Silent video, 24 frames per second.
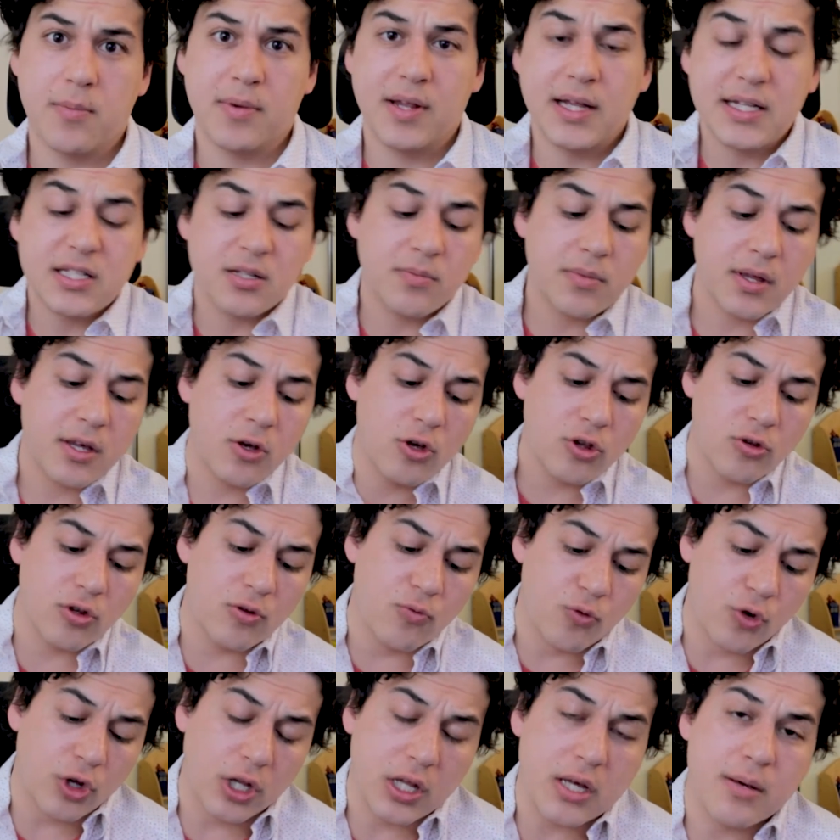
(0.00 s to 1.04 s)
And that's something
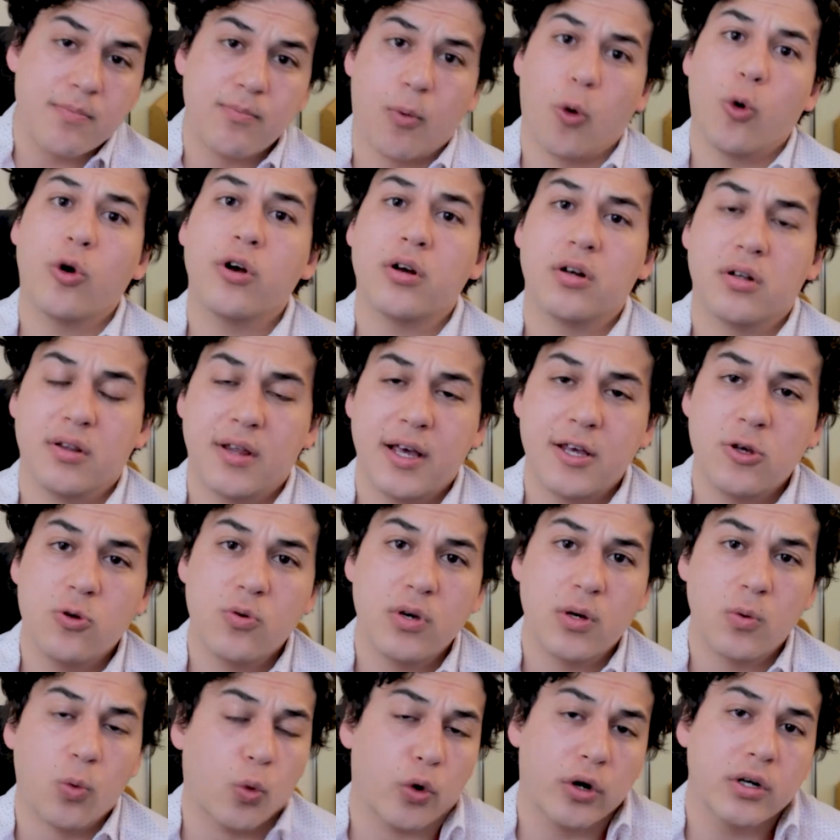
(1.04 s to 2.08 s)
really important that you
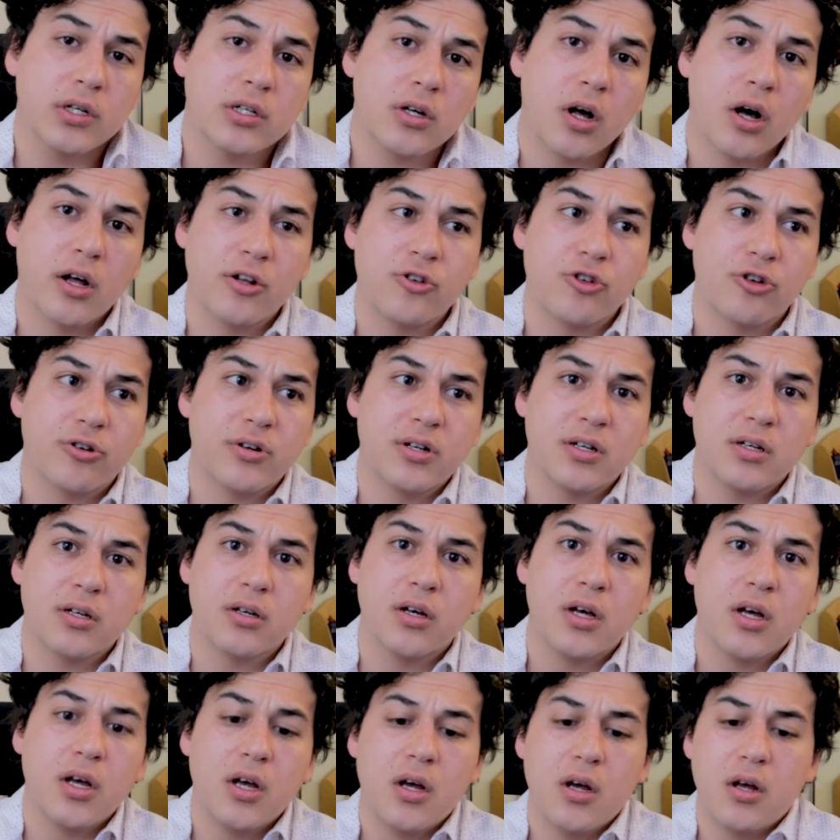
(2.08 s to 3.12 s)
can work on
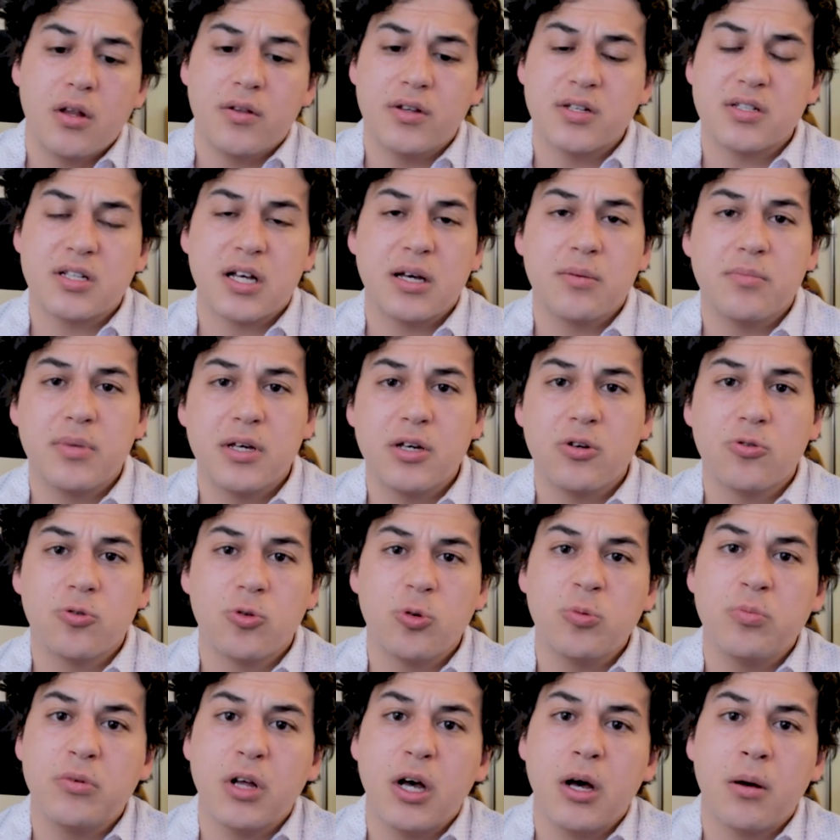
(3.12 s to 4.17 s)
during this time being
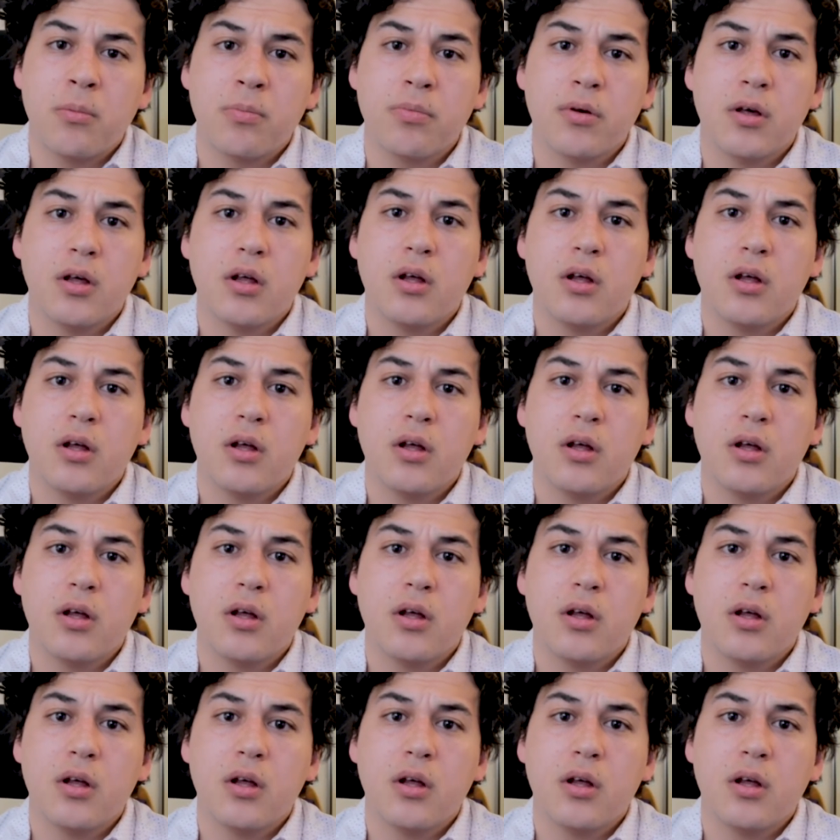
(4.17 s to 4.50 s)
cooped up,